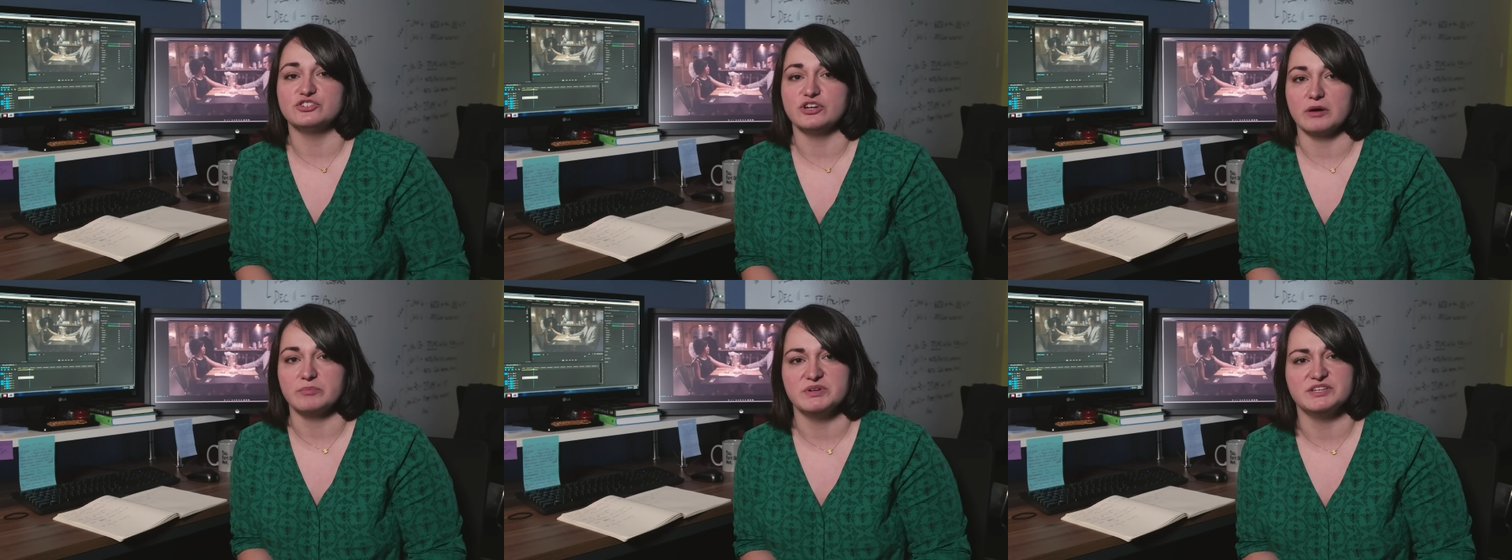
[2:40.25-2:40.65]

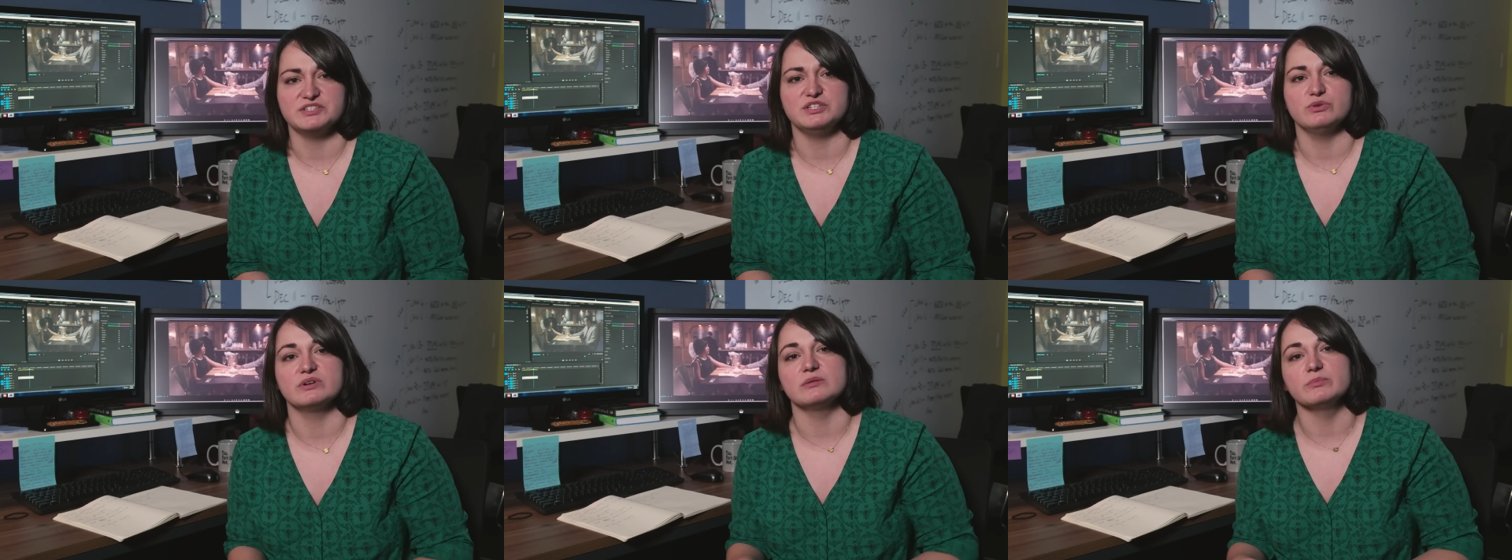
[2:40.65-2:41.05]

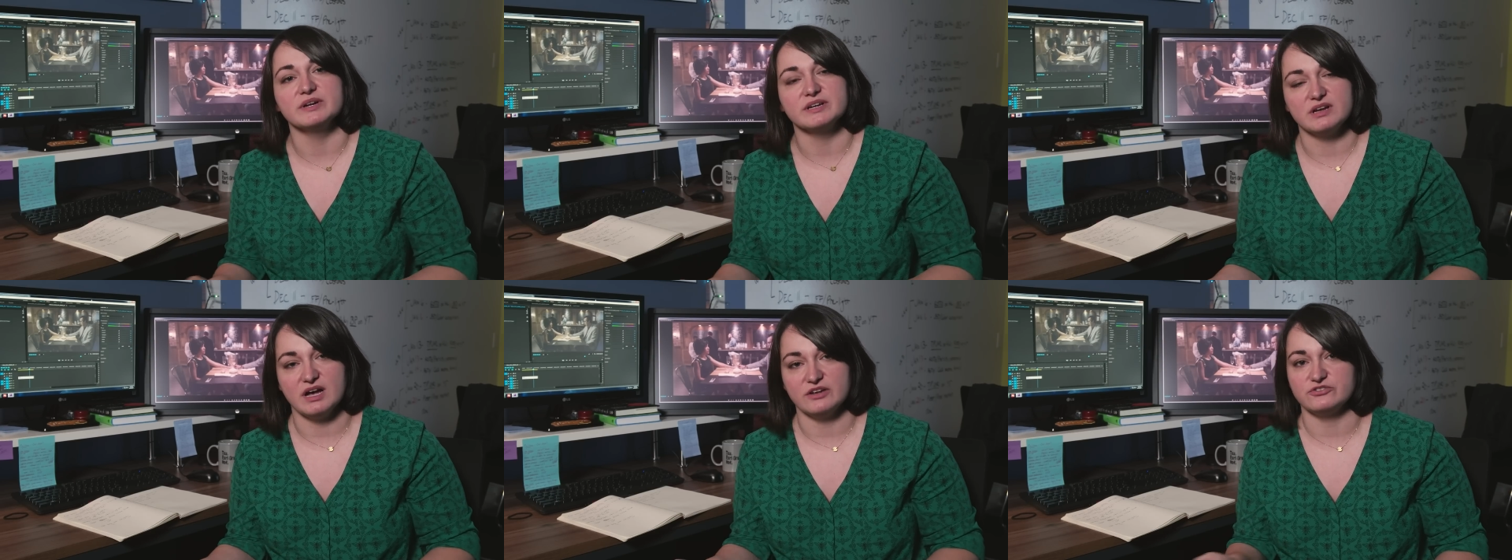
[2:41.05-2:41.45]
sharpness. You want to
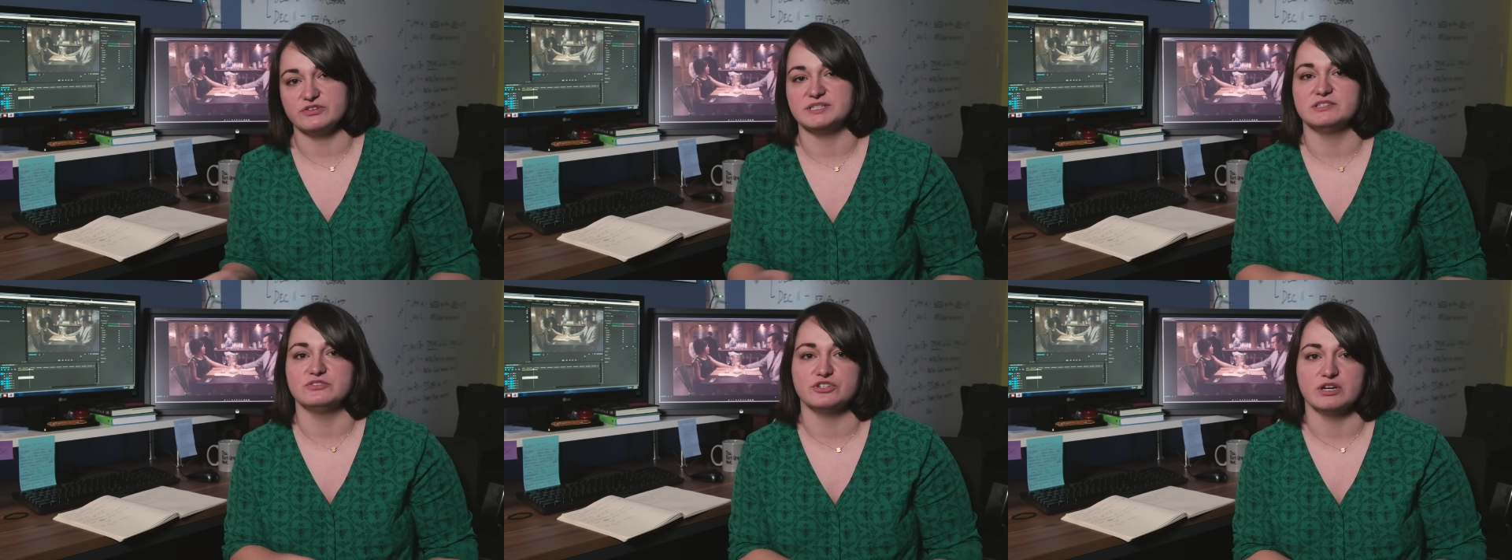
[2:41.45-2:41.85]
bring
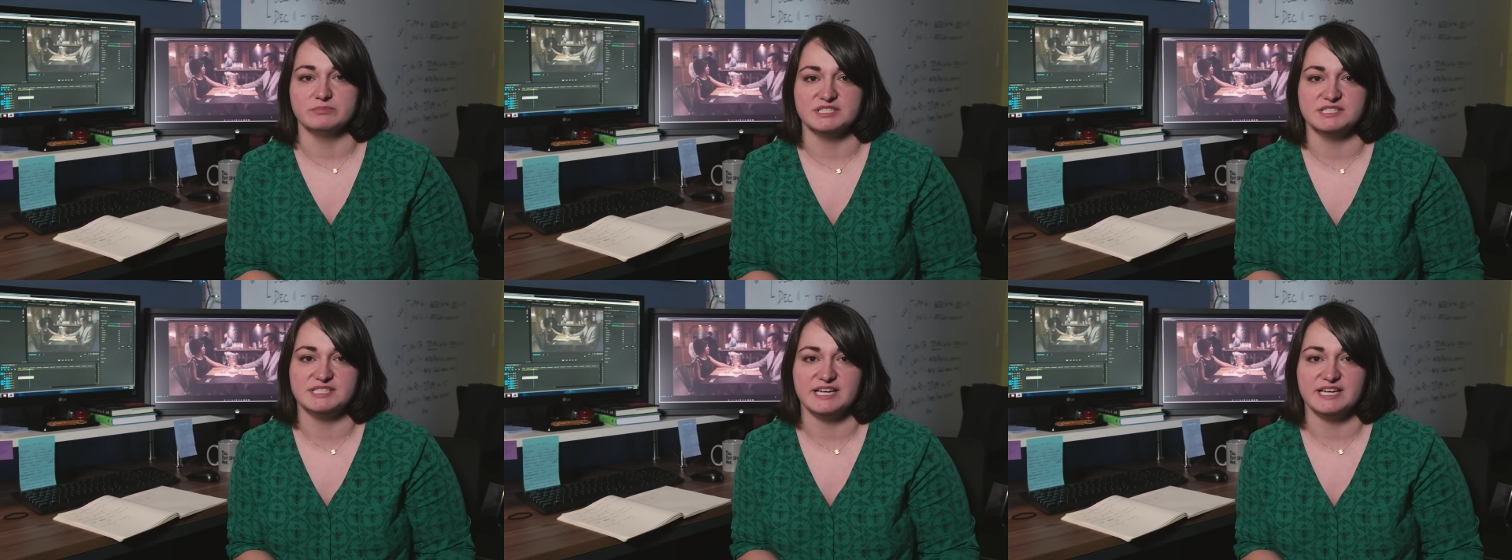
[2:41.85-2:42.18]
contrast and sharpness